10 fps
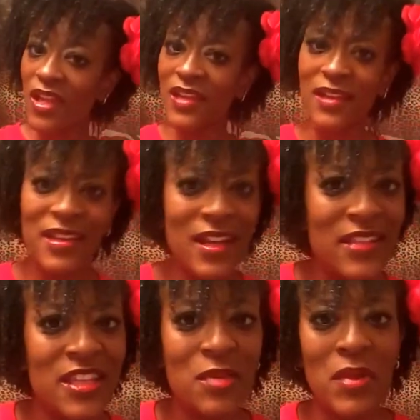And again, I
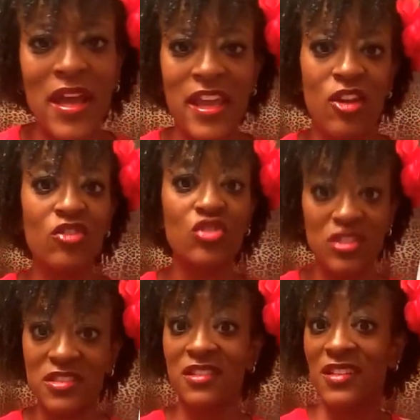think my hair
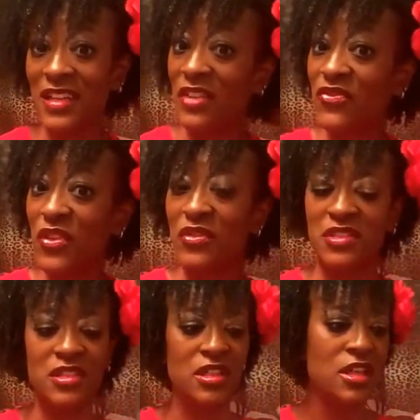looks good and it feels
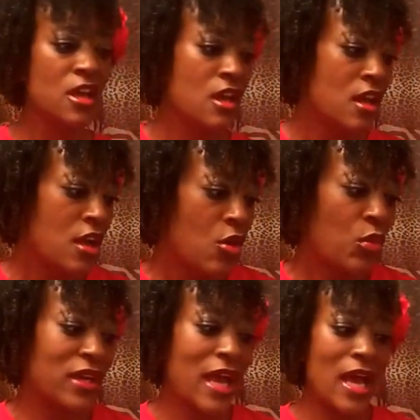good.
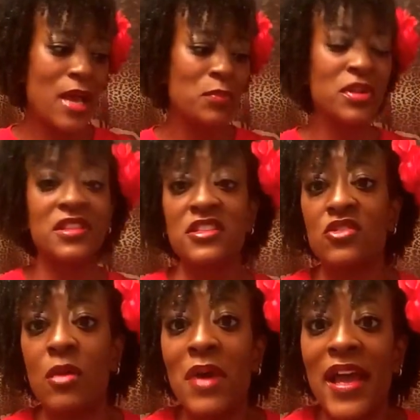When I put this
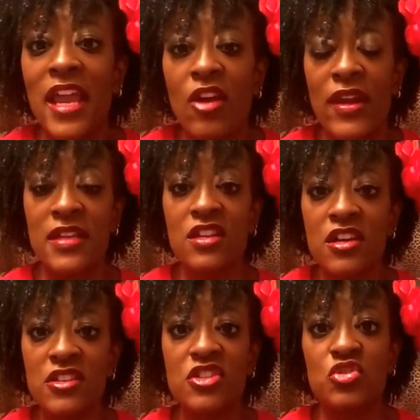on my hair, it
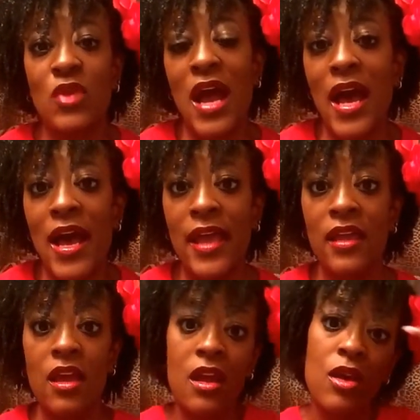does
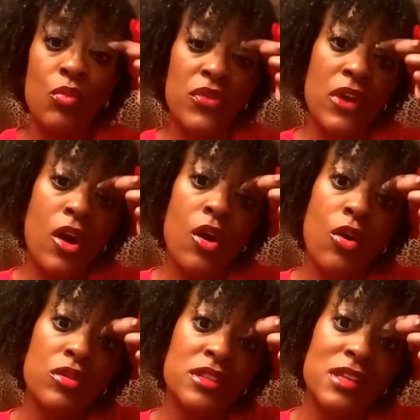dry with a
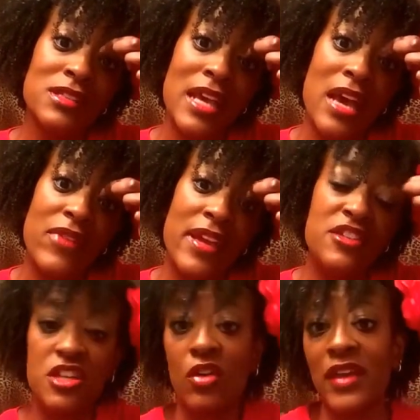hold. It does have a
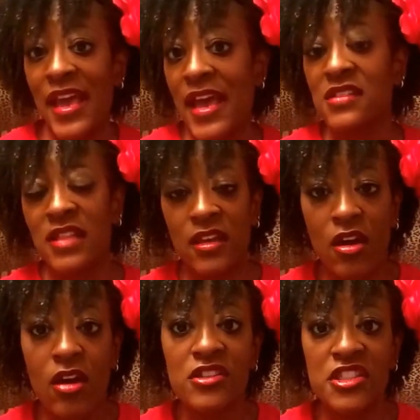gel cast like
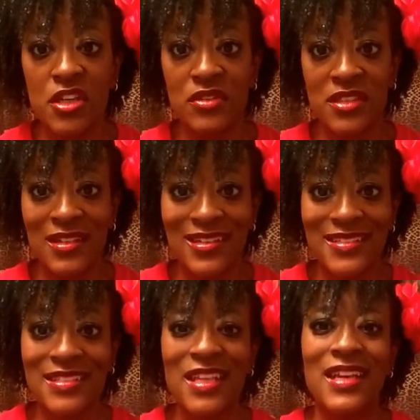all gel
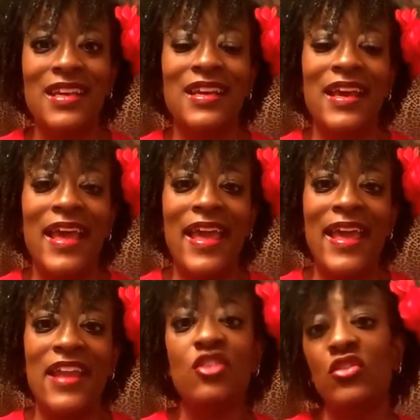does.
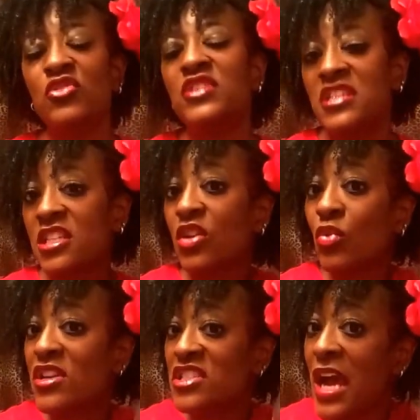And you know, you just
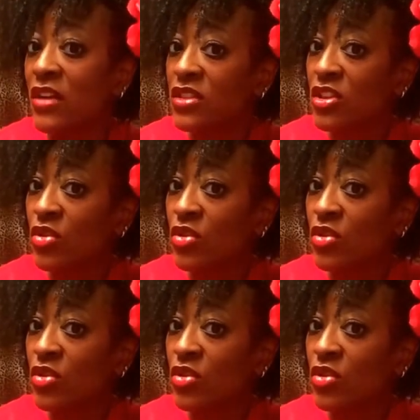scrunch out the